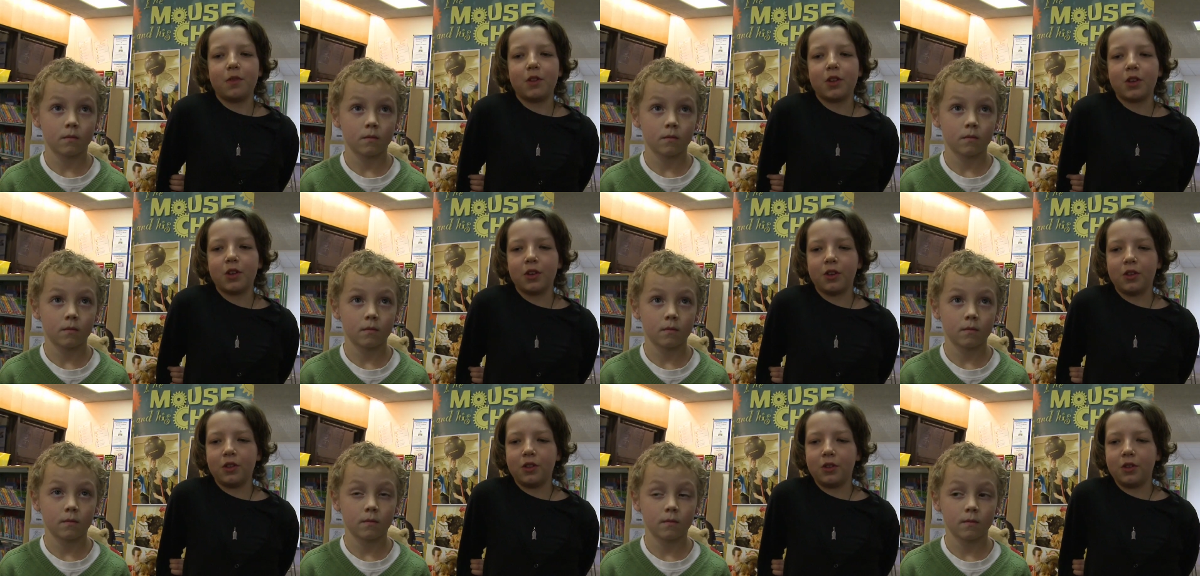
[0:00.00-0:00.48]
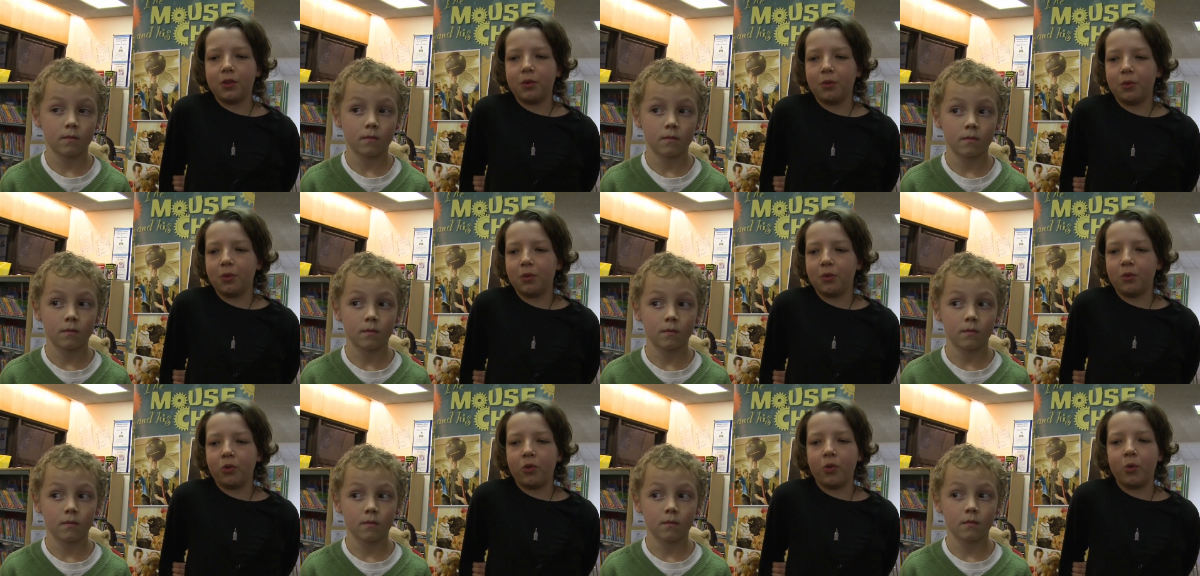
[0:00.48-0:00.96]
Speaker 1: to
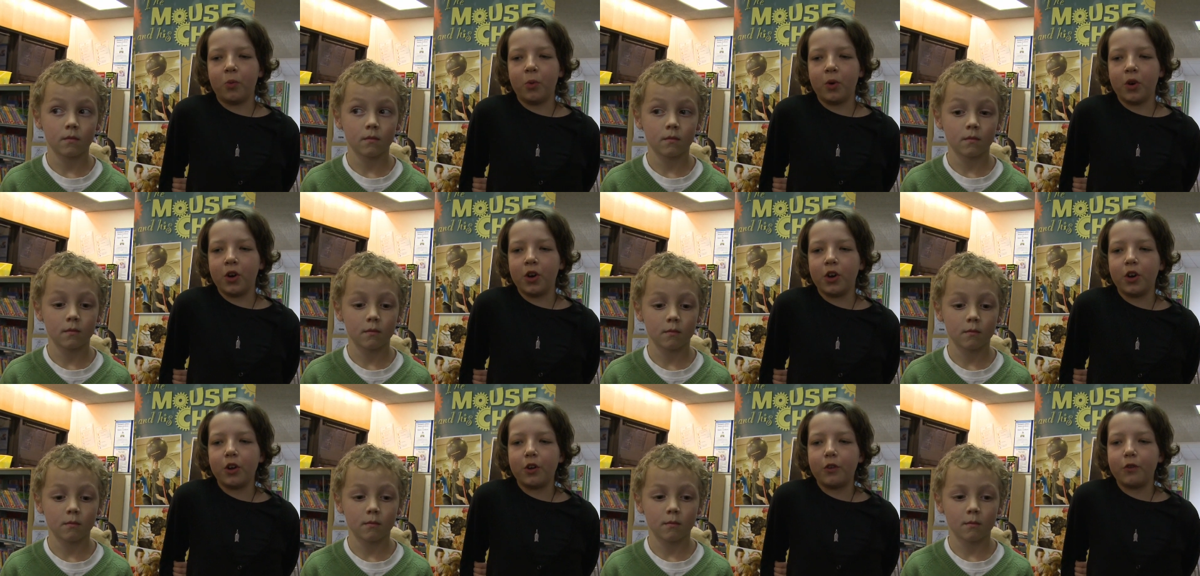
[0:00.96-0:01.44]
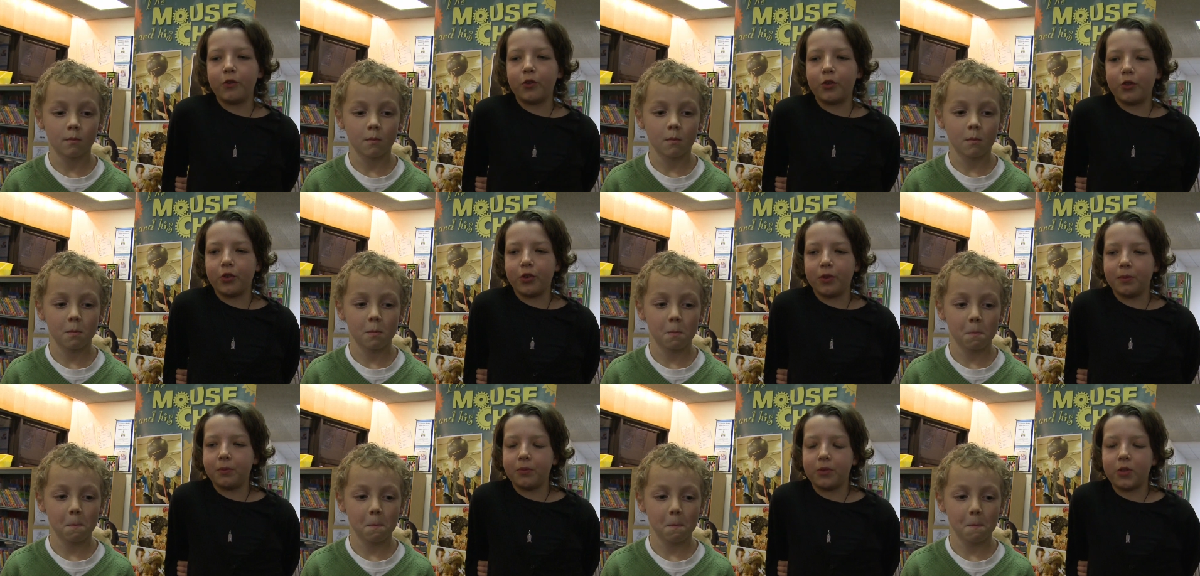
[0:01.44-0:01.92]
do all the work
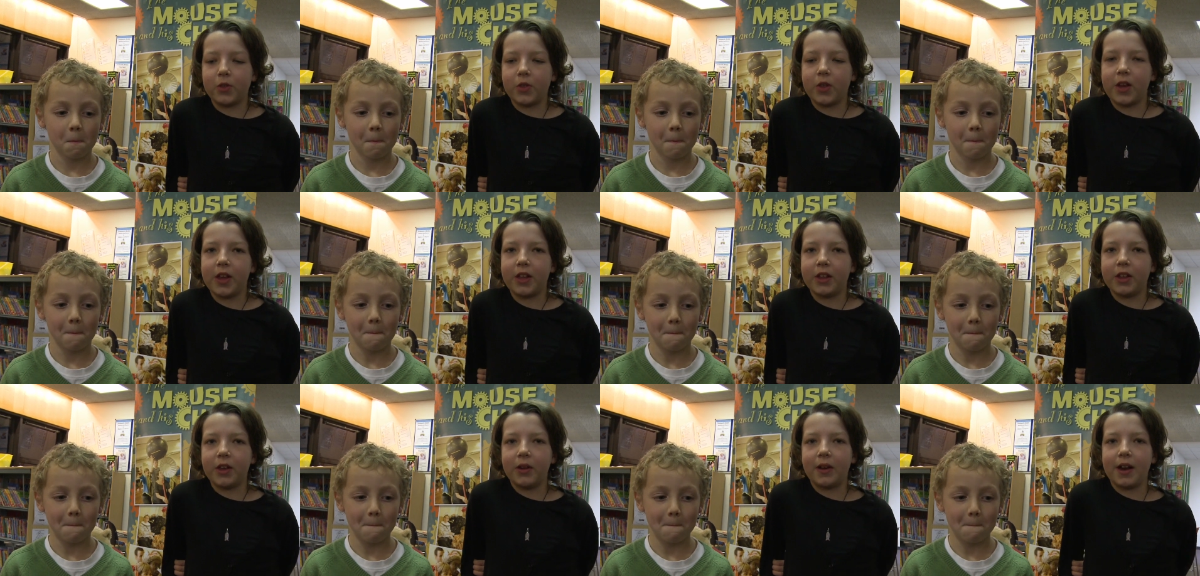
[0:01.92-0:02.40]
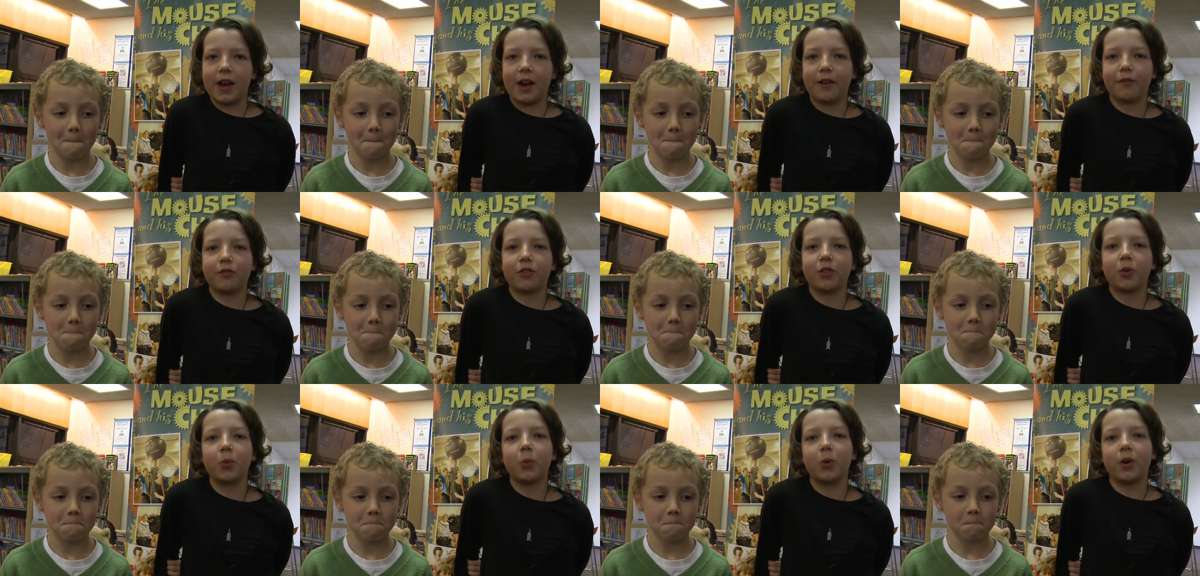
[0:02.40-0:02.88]
for them so they don't
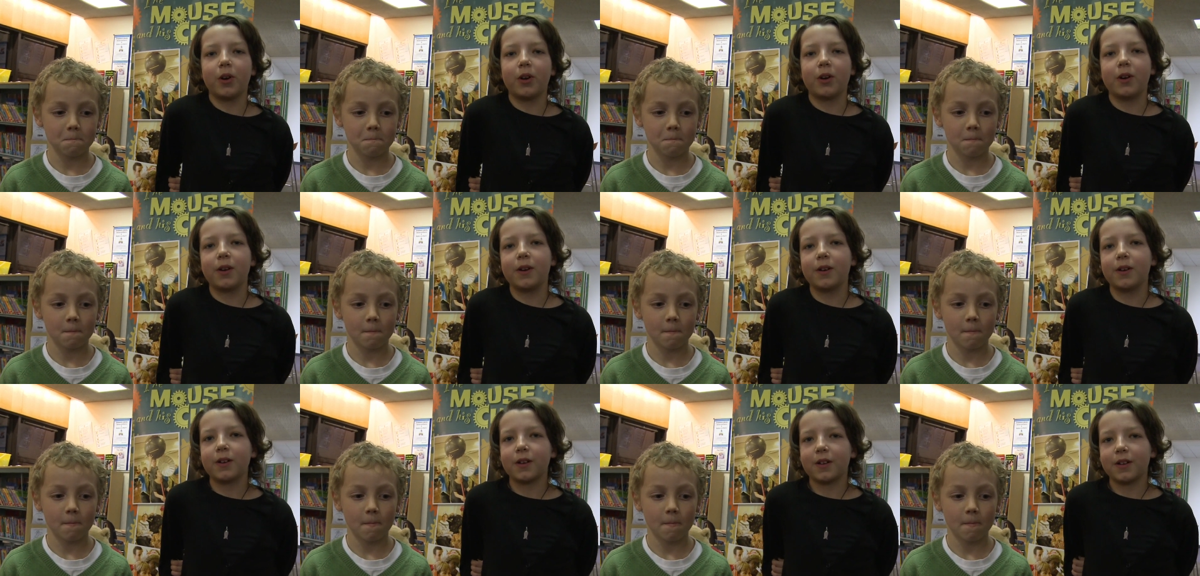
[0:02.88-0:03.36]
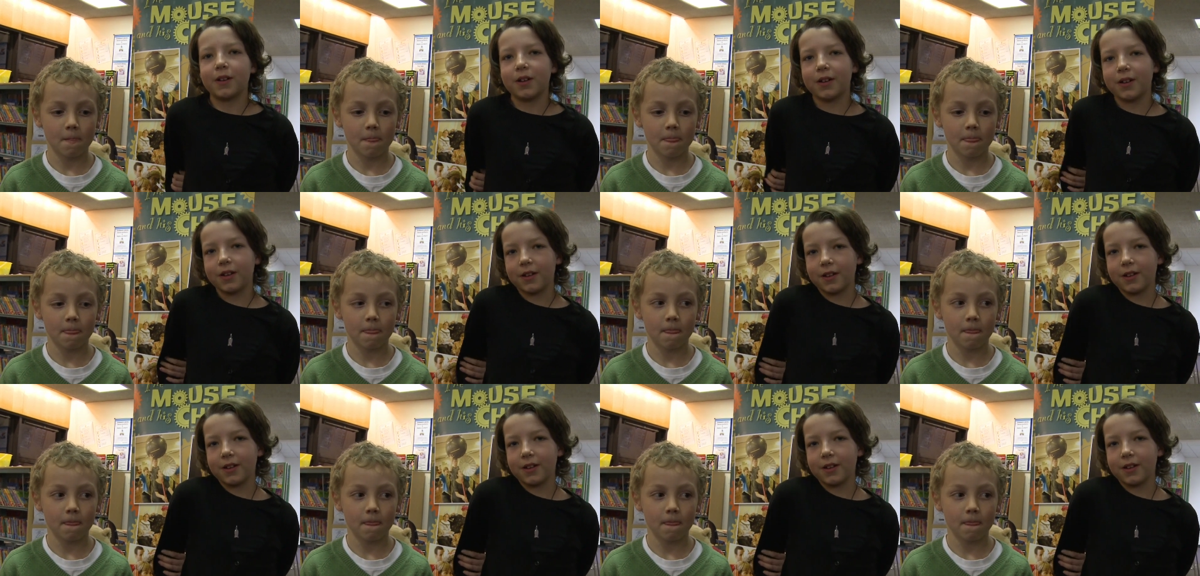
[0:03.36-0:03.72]
have to work.